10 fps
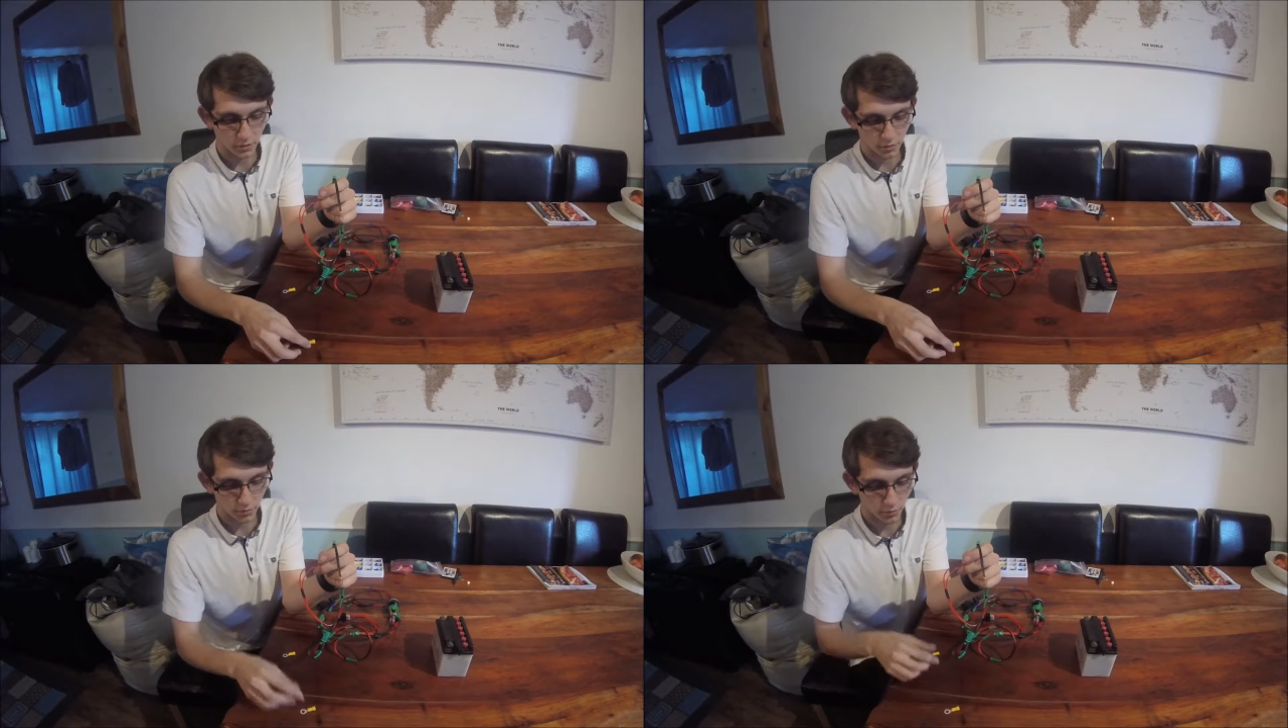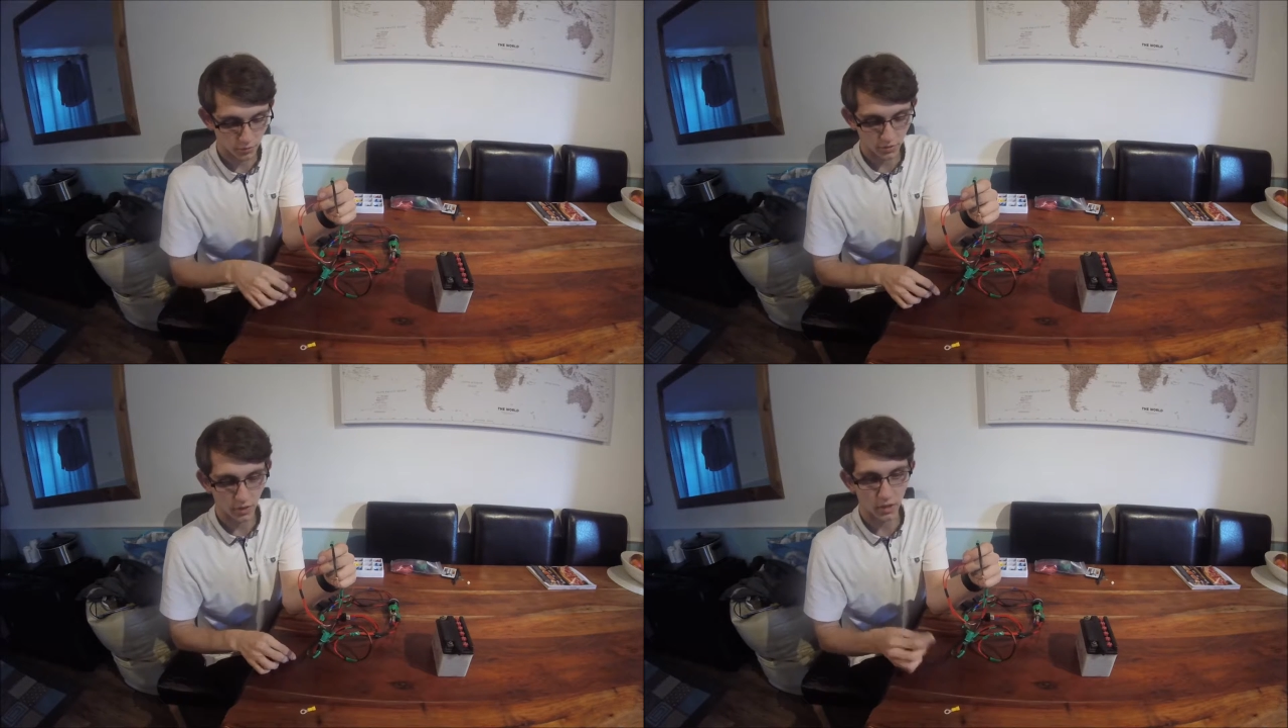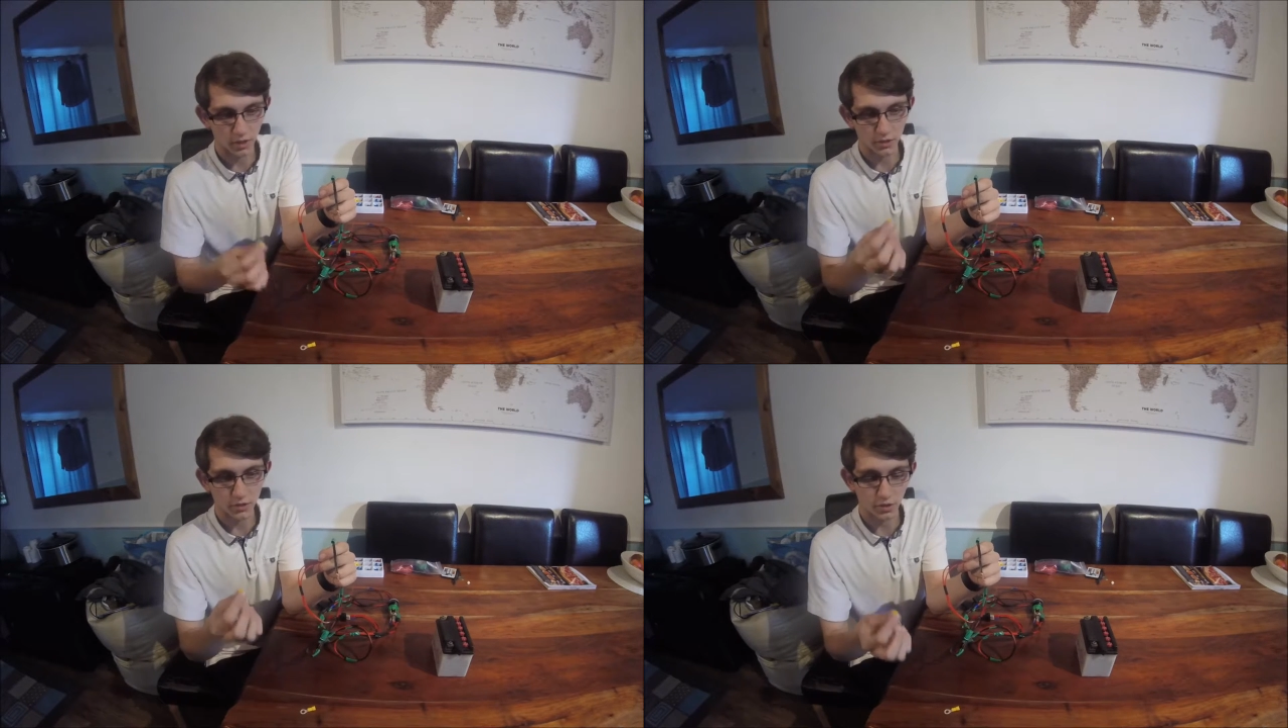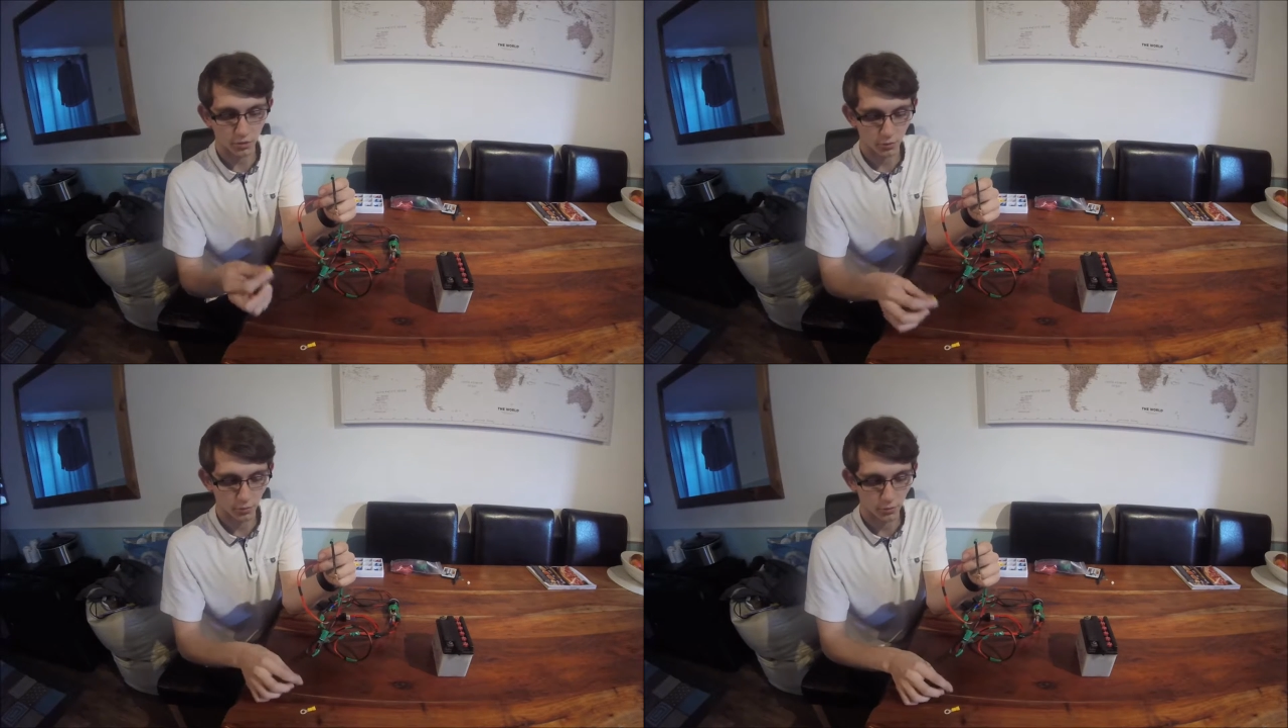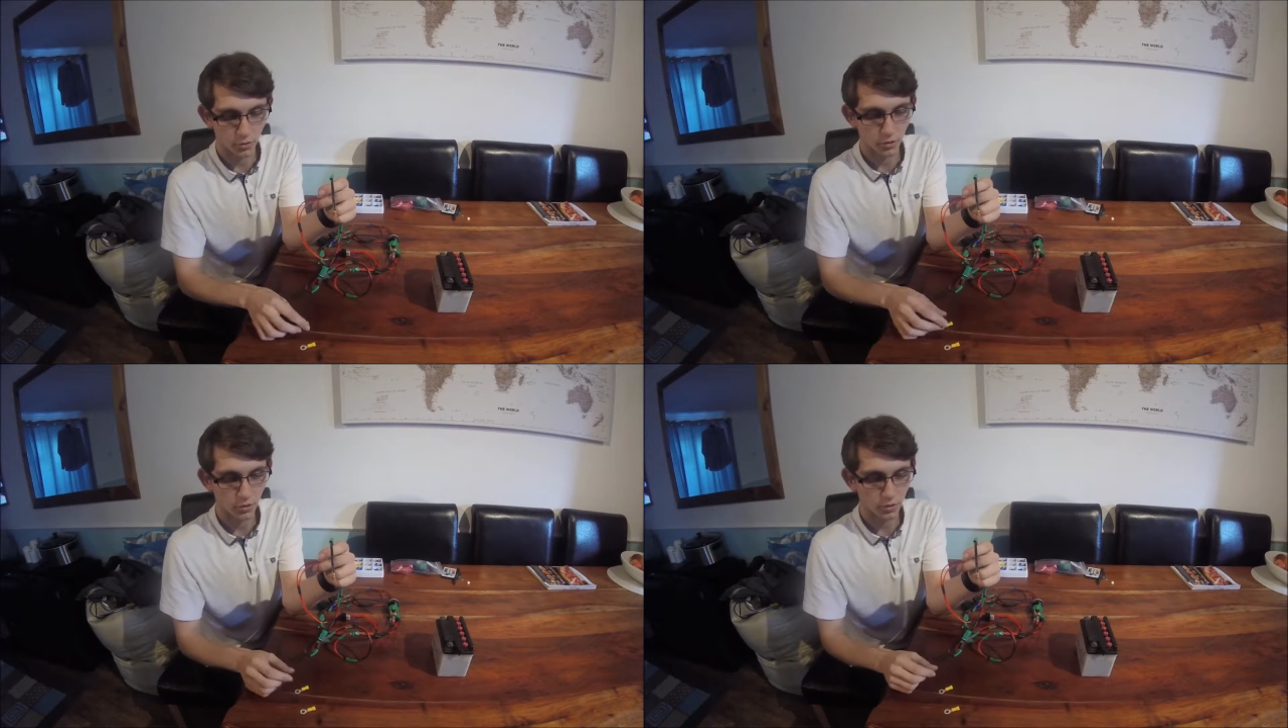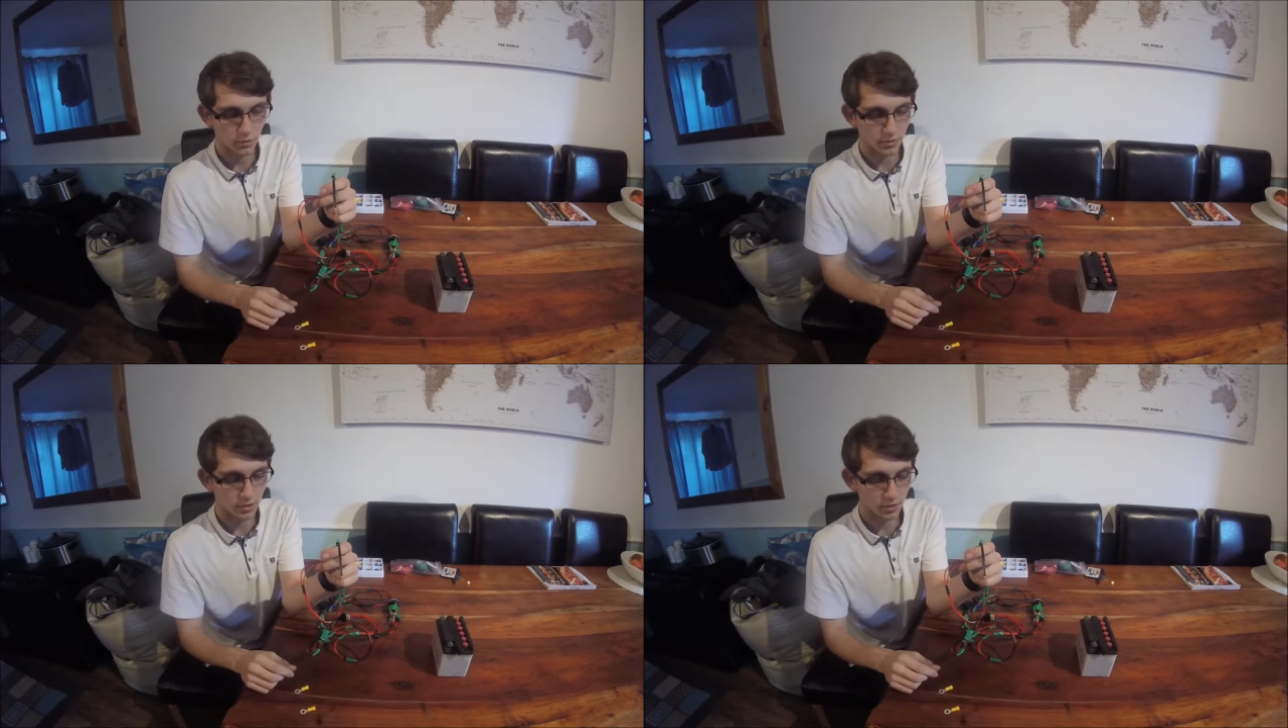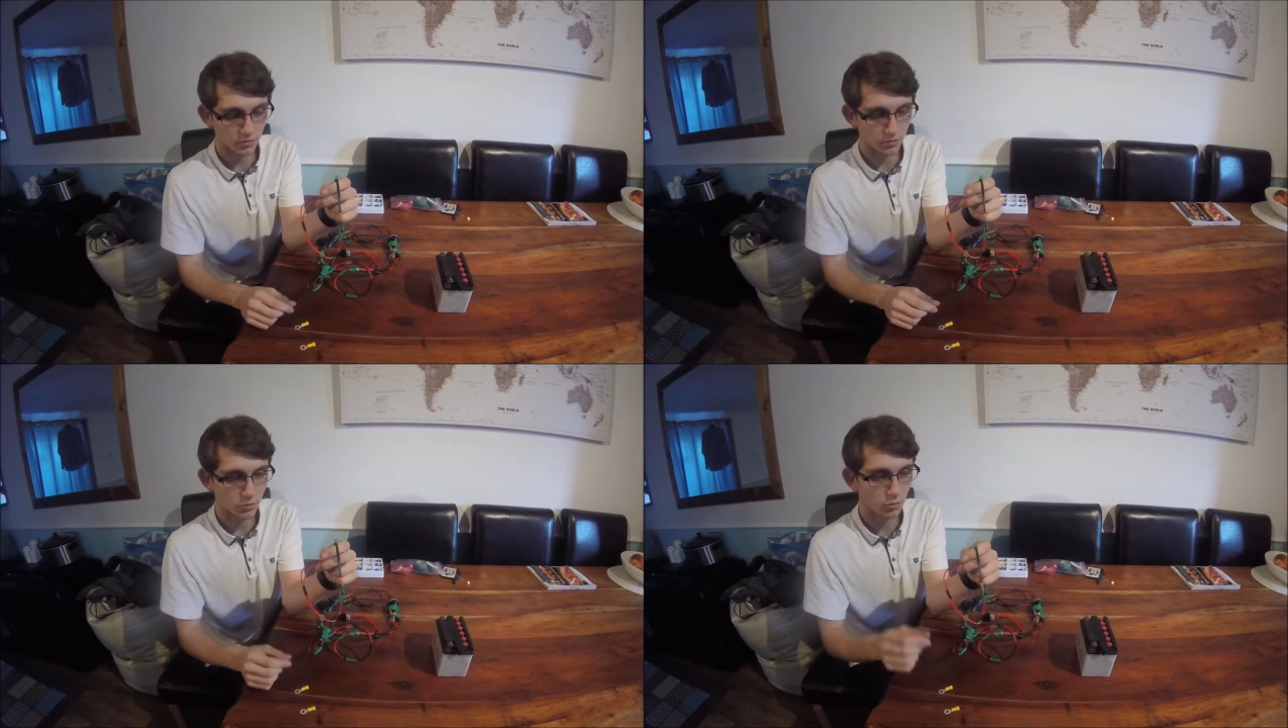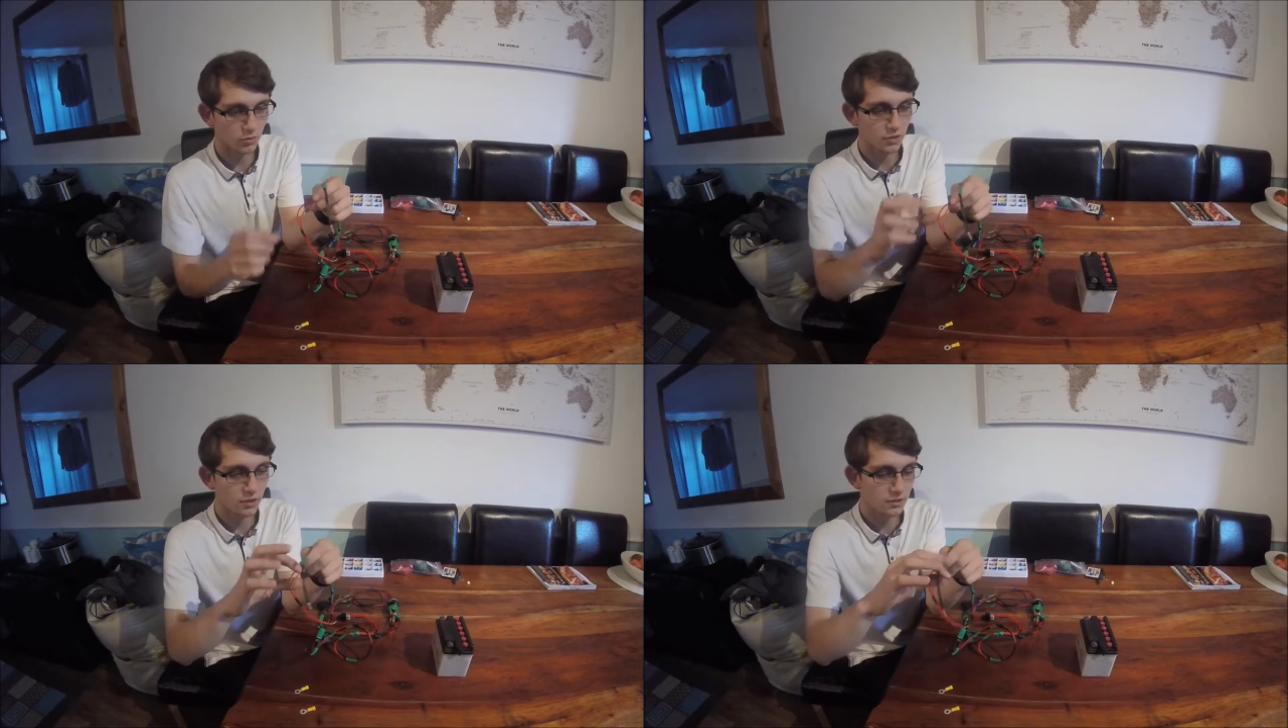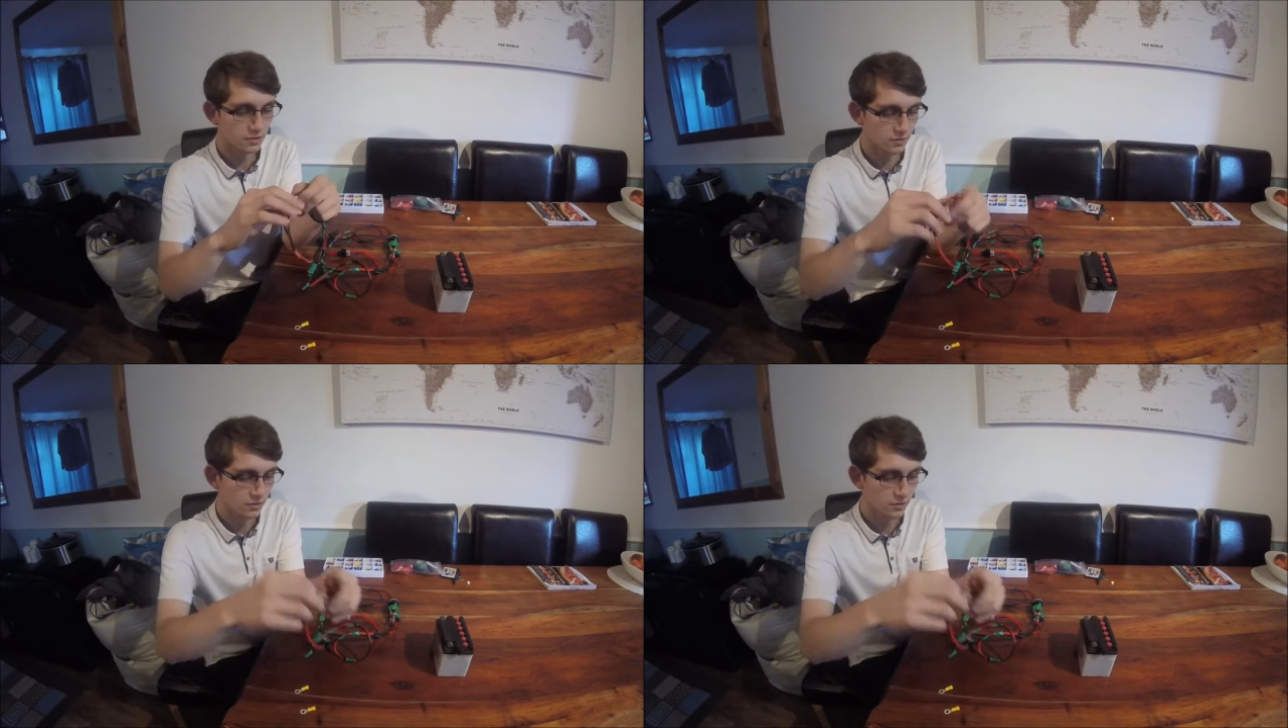on which is the last two to be done for all of this